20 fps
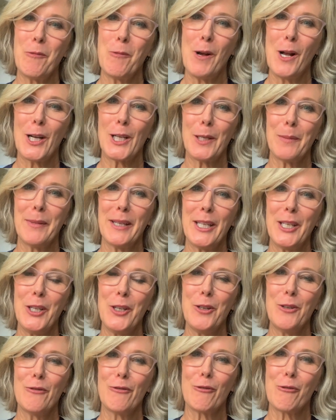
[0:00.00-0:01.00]
welcoming
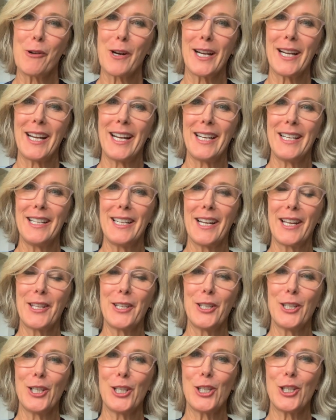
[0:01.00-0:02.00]
you for
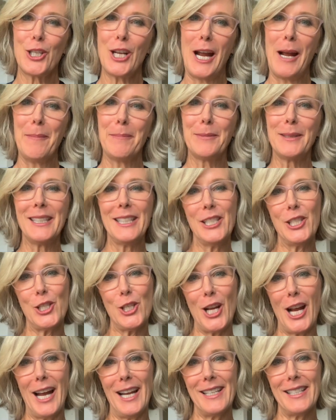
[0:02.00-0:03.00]
another Chaplain
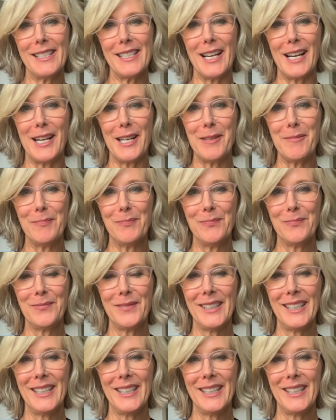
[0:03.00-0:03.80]
chat time.